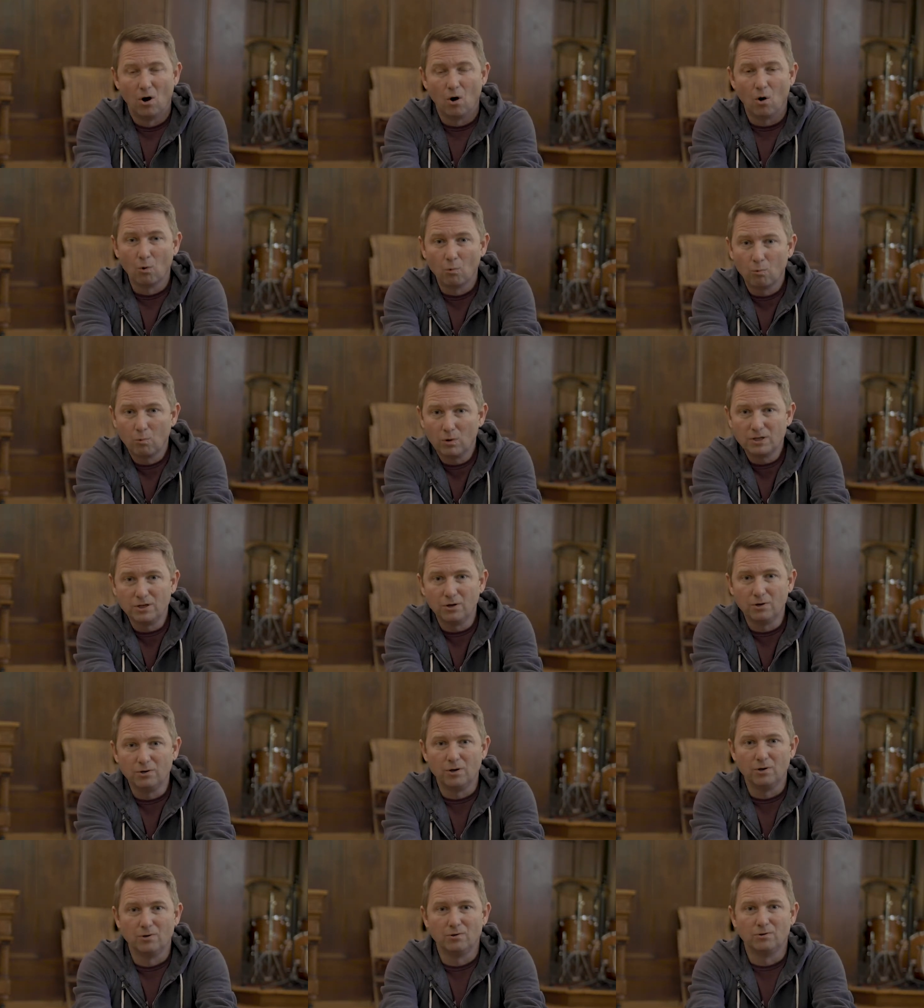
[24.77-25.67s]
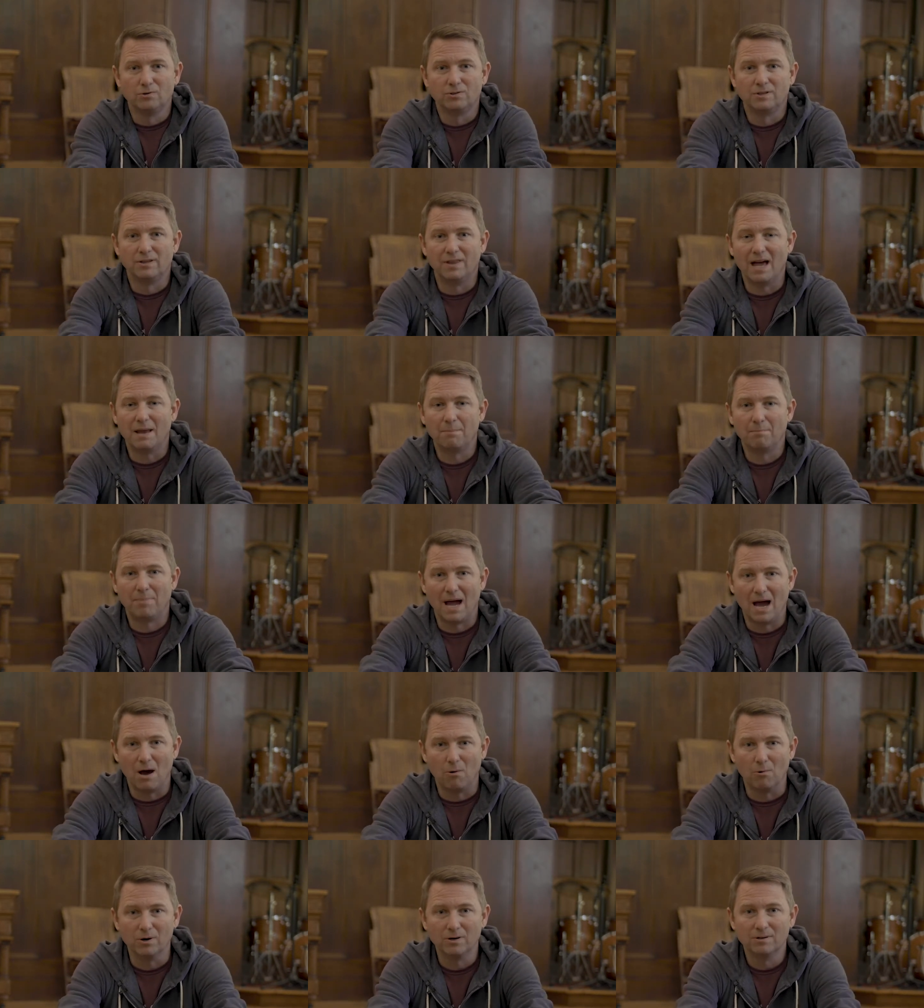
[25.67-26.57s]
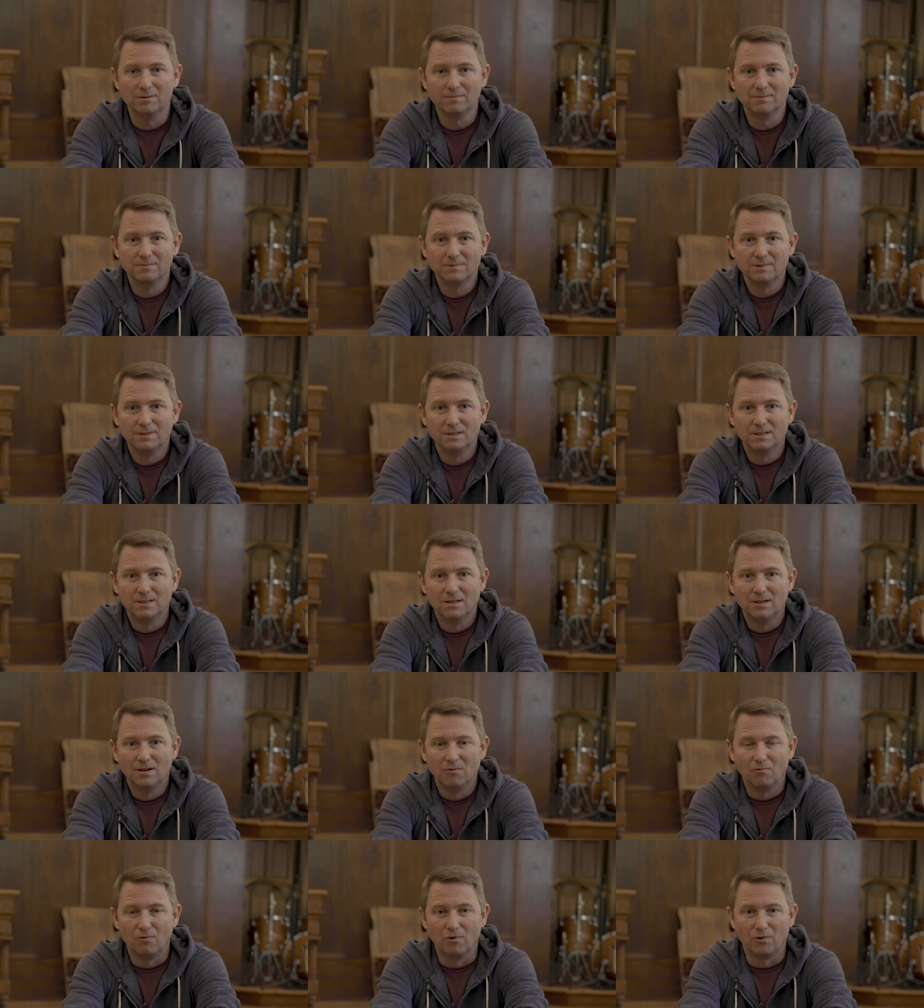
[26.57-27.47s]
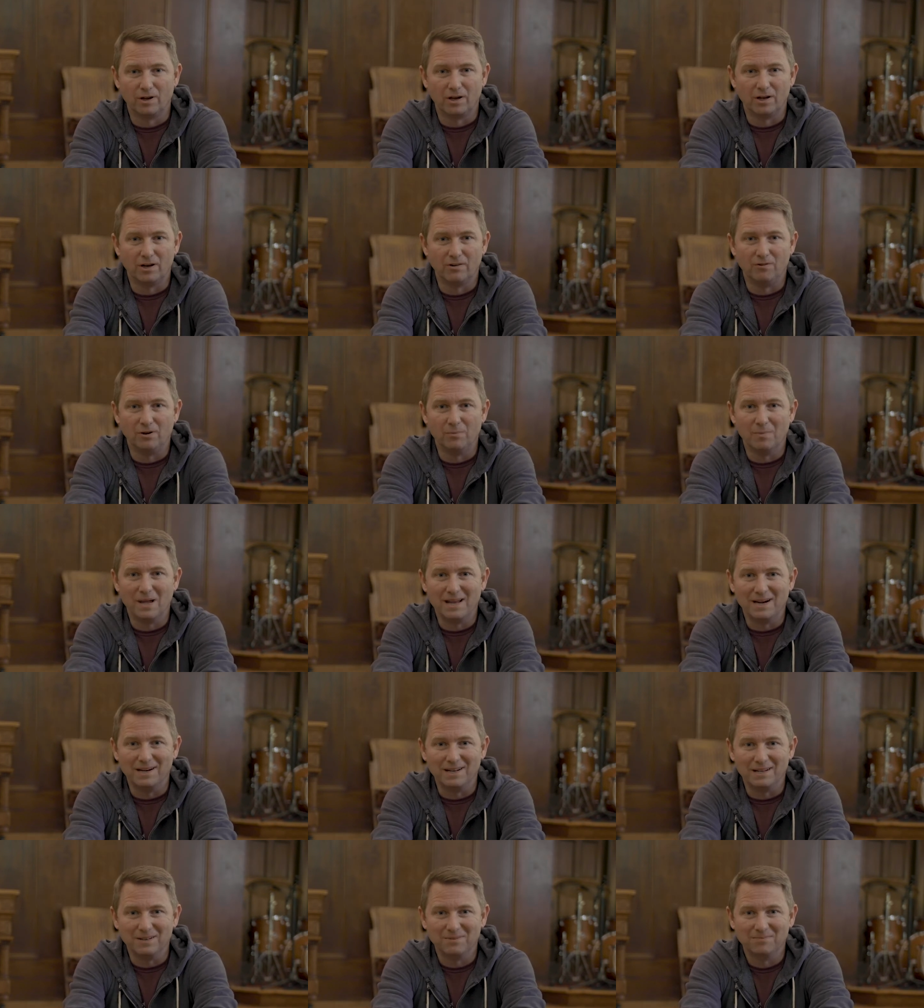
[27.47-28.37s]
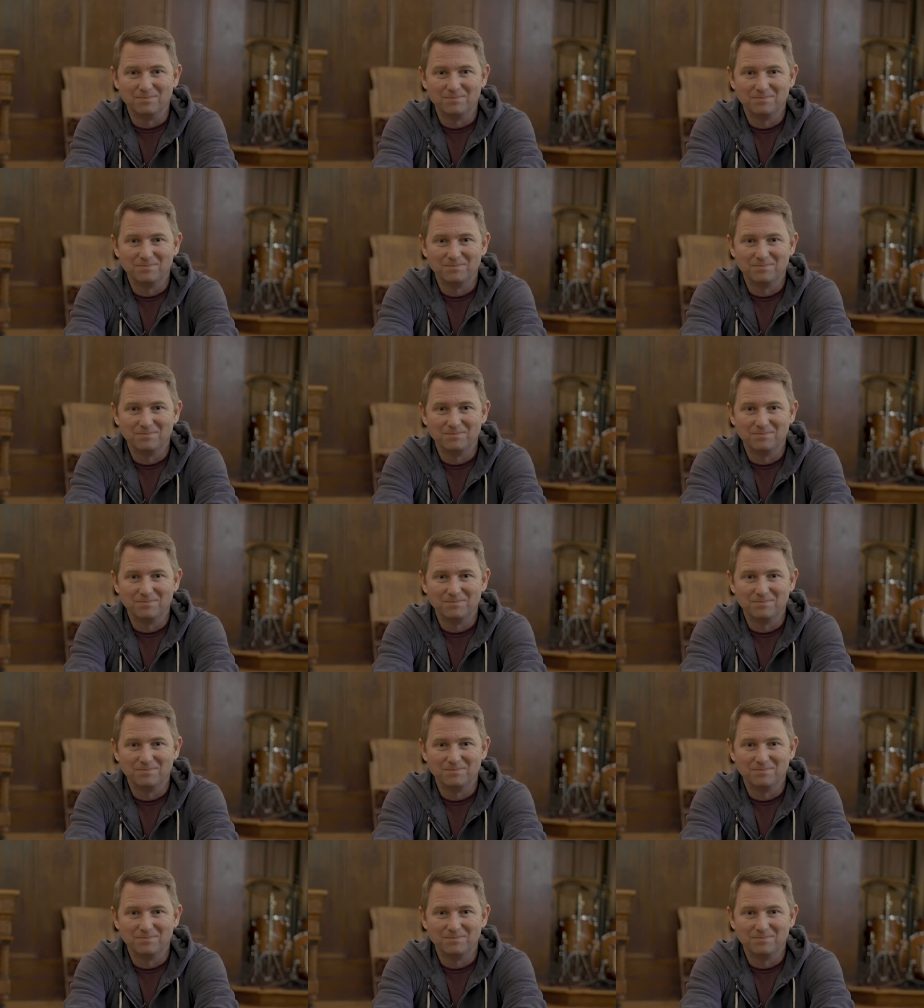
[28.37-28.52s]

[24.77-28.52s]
Or would you use that power for the good of humanity?